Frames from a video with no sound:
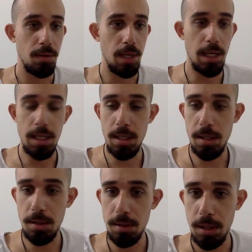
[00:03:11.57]

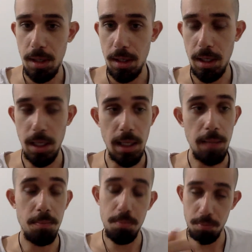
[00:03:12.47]
And
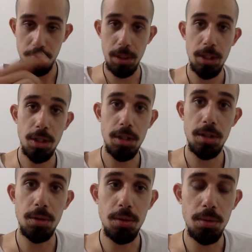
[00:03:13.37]
be sure
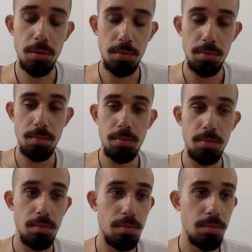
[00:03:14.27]
to
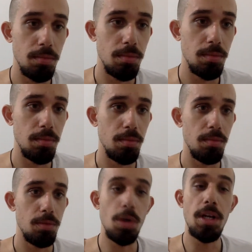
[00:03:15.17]

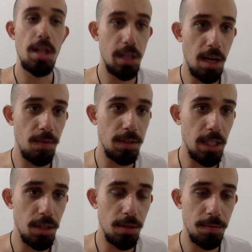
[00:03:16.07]
join in on the
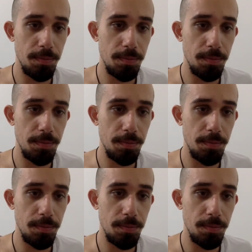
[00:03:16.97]
conversation.